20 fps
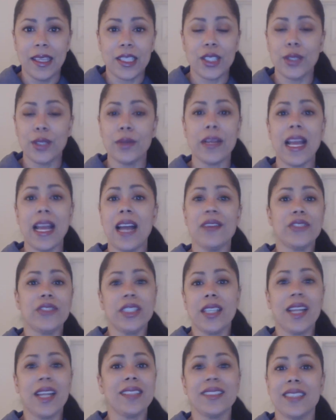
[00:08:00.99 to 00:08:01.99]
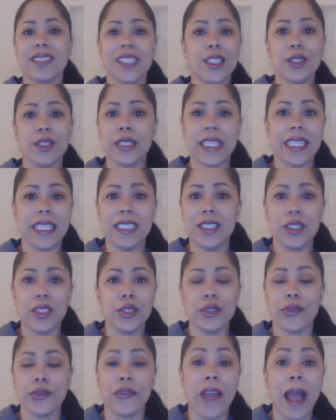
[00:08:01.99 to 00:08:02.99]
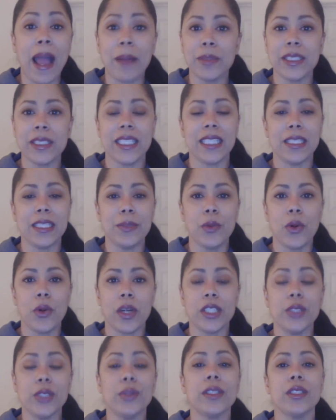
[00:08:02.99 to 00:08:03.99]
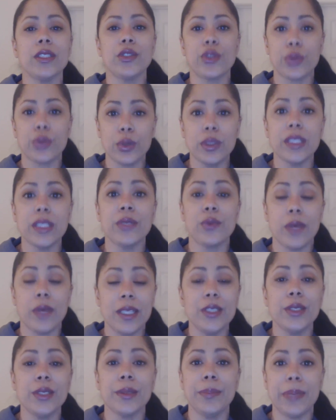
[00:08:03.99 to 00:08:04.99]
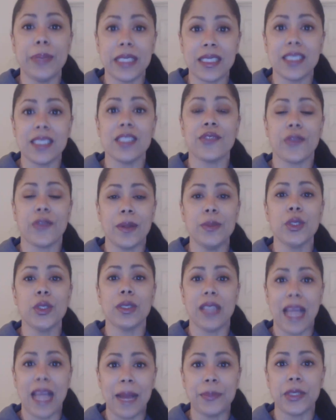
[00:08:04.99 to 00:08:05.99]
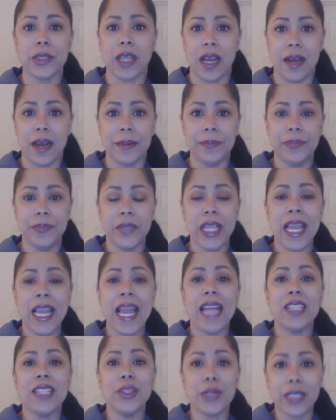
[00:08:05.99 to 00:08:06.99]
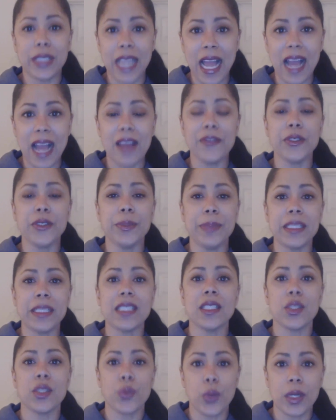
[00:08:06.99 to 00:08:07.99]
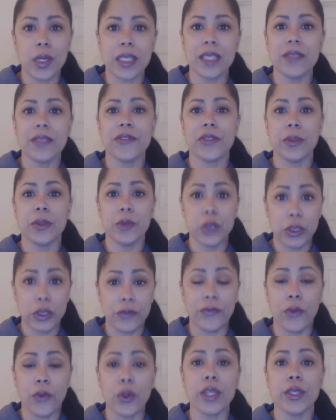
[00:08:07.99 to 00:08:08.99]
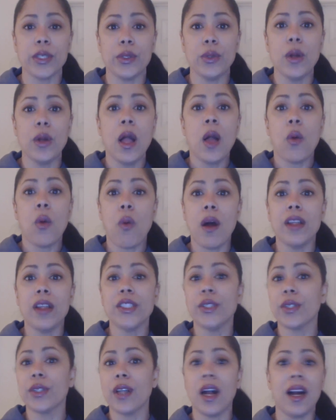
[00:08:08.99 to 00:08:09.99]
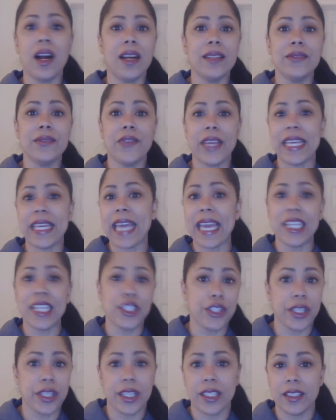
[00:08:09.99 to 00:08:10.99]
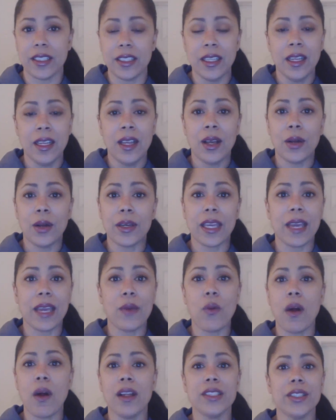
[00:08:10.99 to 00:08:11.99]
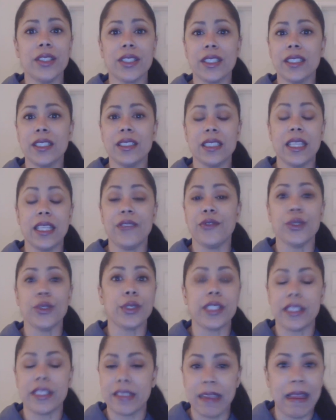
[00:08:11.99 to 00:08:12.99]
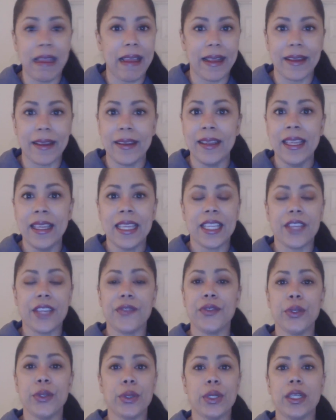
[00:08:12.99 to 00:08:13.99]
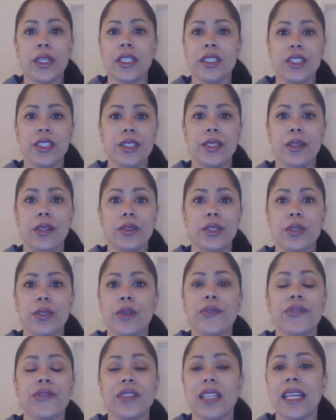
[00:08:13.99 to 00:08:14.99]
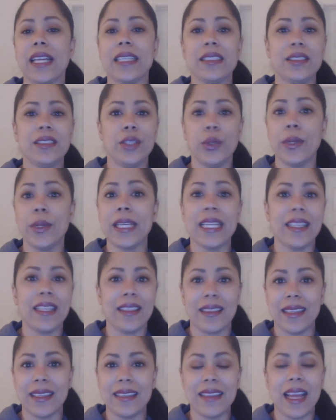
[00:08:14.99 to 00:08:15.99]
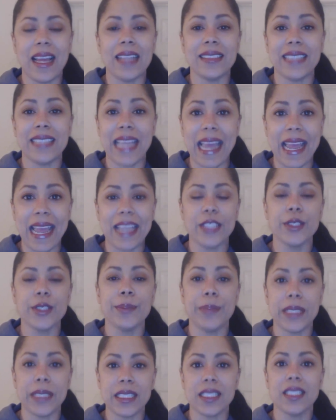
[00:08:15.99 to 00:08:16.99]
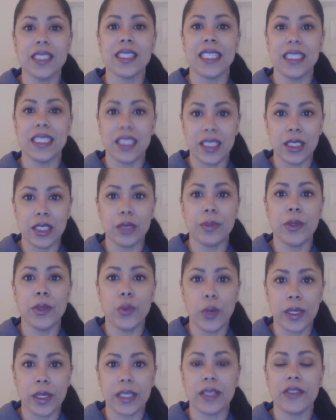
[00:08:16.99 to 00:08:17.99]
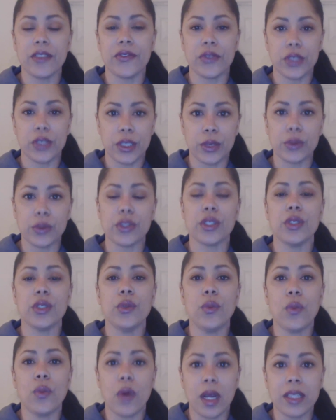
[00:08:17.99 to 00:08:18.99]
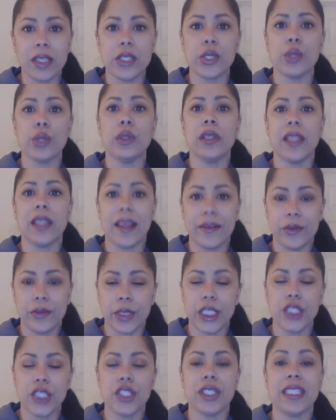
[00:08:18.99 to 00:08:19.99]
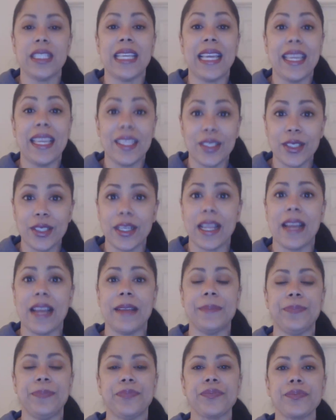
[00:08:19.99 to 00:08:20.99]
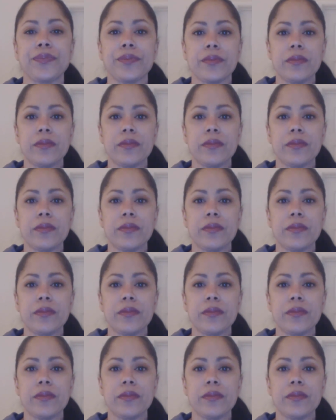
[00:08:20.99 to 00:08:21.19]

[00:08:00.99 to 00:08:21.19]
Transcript: You don't have to not see your kids and your family anymore. You can truly run your business from your laptop, and you can have your business working for, for you while you're on vacation. Okay, while you're, if you're sick, if you're, you know, you don't feel like doing anything that day, your business can still be working for you. So you want to leverage the internet.